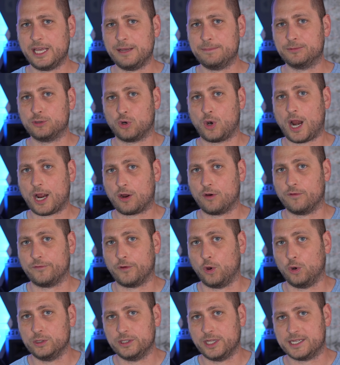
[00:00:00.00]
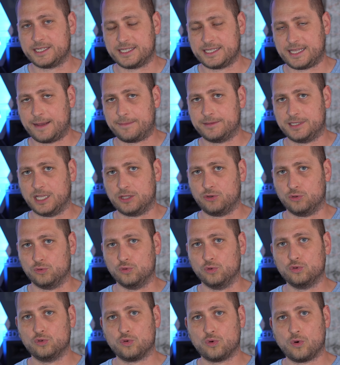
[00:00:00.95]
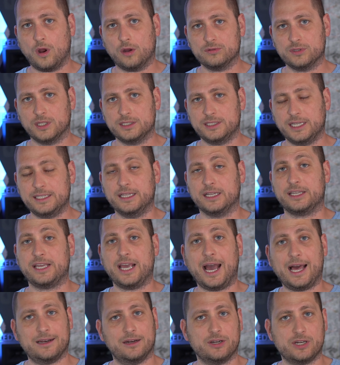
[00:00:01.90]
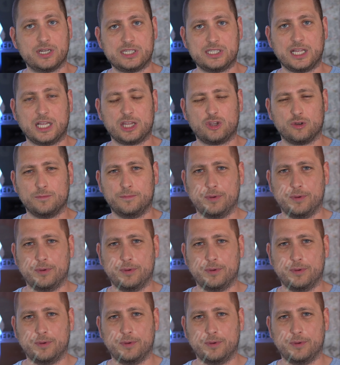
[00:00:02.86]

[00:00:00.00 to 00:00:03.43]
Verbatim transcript: keep track of all the steps that you do throughout the day, the calories that you